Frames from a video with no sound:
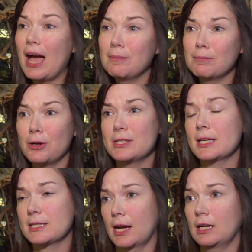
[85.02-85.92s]
I'm most
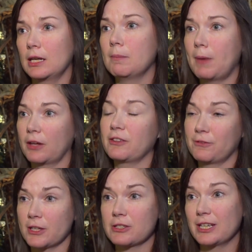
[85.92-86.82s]
excited about the
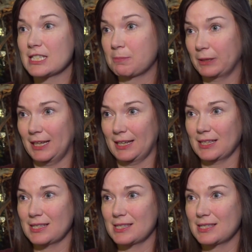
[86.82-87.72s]
fossilized
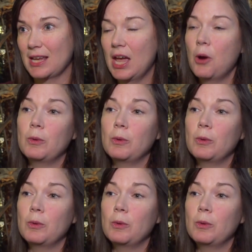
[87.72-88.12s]
plants.